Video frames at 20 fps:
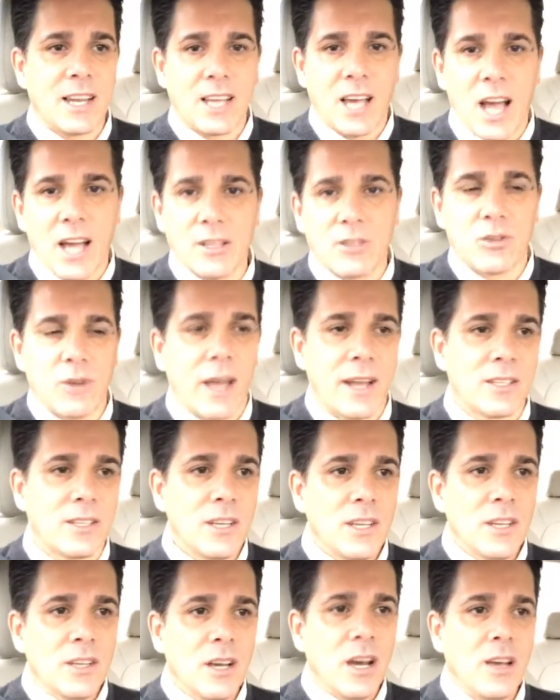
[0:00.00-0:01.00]
contract.
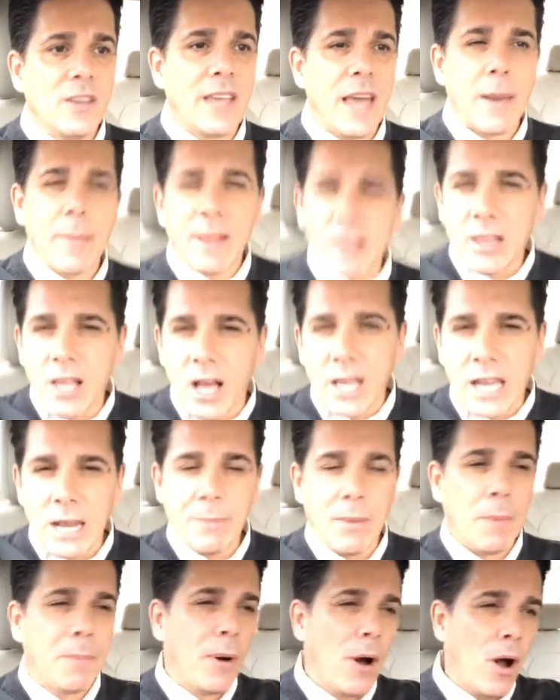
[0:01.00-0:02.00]
You got to be lucky
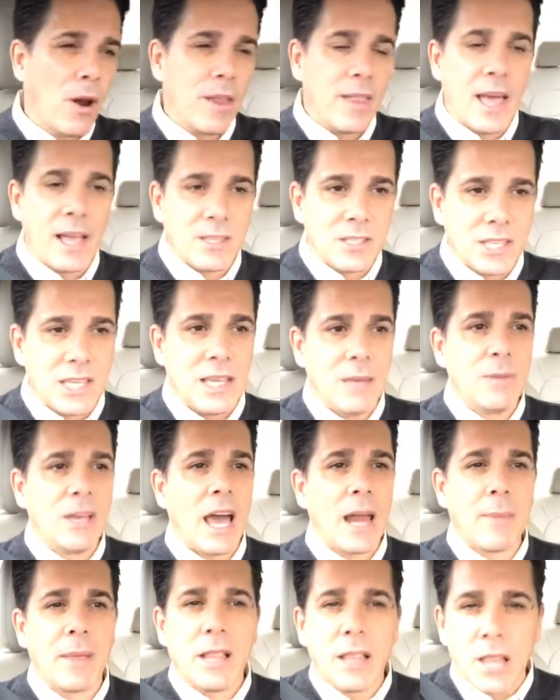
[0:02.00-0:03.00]
to be part of that team. You
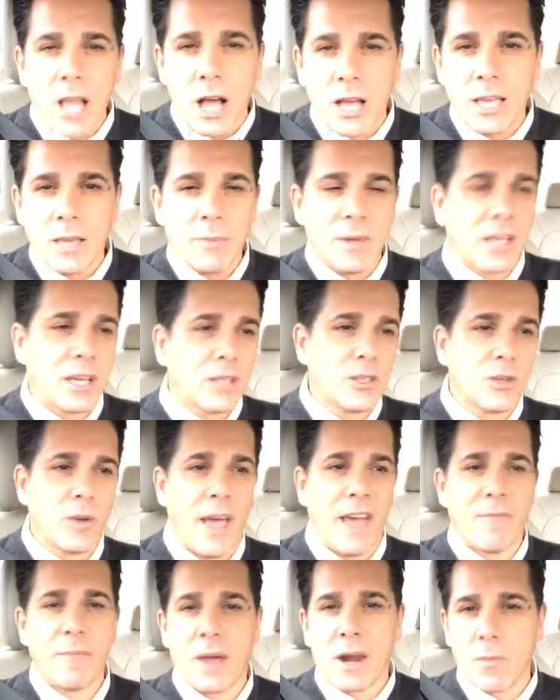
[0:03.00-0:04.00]
got to be lucky because you
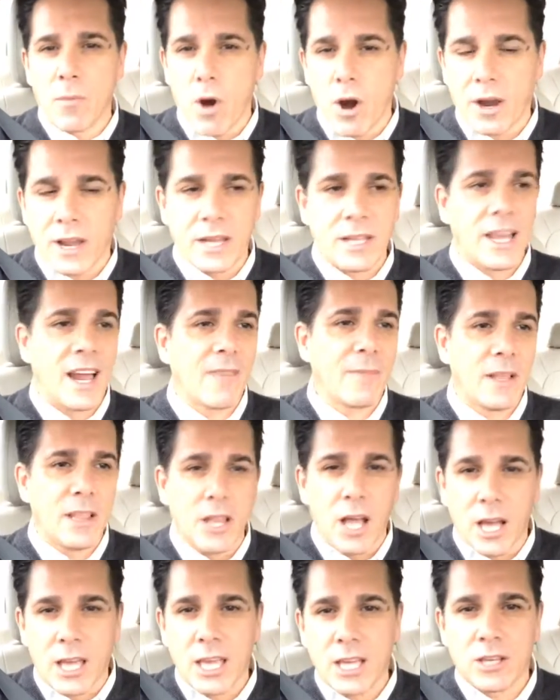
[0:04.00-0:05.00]
have better marketing. You got to be
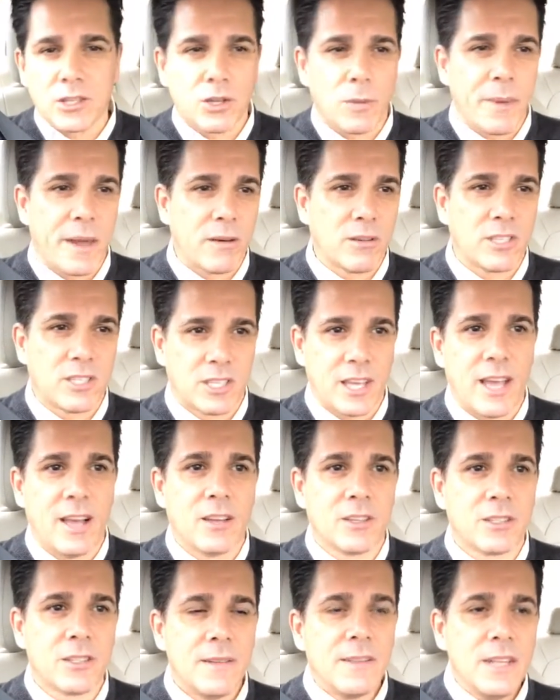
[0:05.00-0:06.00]
lucky because you're better at
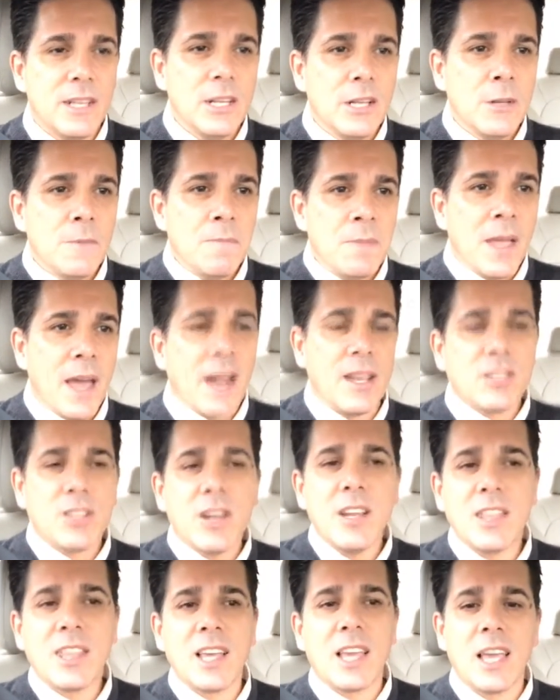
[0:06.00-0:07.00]
sales. And I
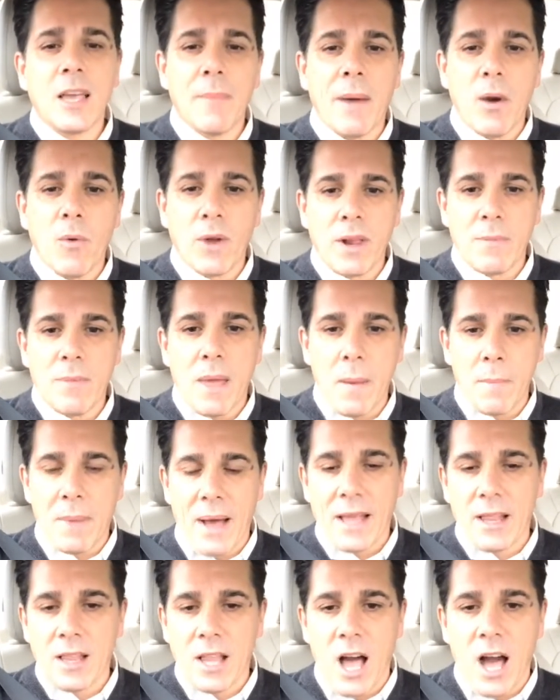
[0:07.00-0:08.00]
started thinking about what he meant
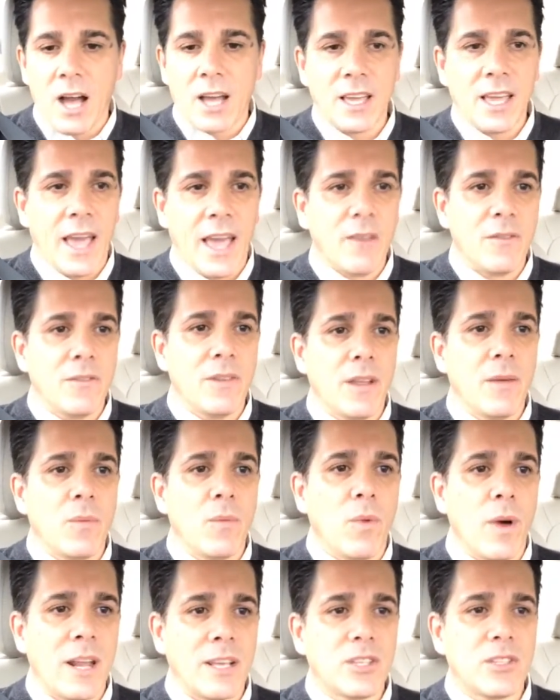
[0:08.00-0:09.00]
by luck. And
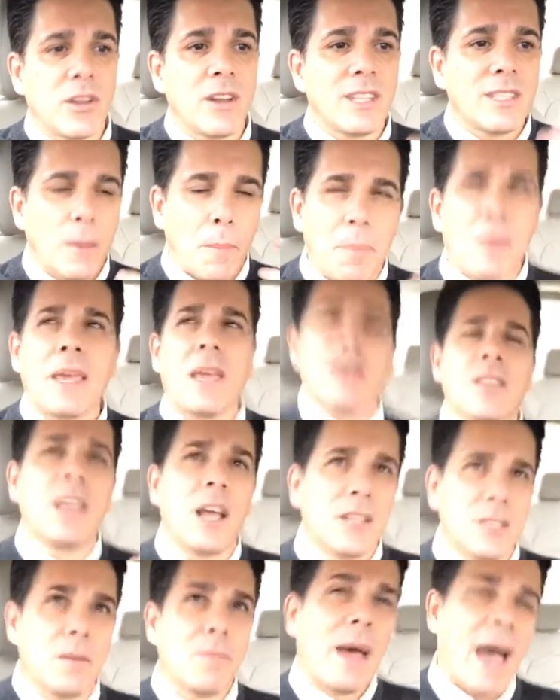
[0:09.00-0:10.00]
when I started to peel
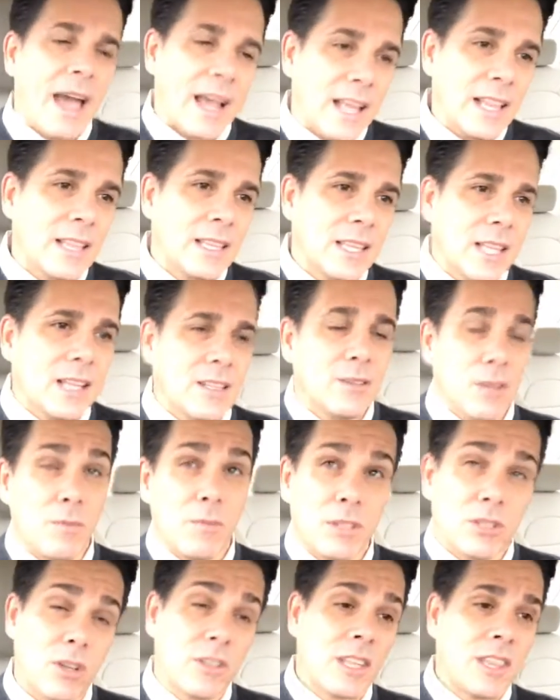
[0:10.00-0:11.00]
the onion back and
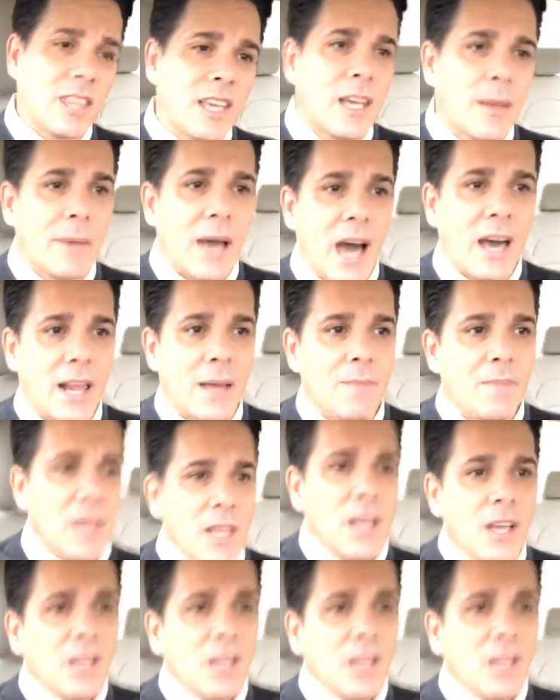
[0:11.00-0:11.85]
when I started to think about it,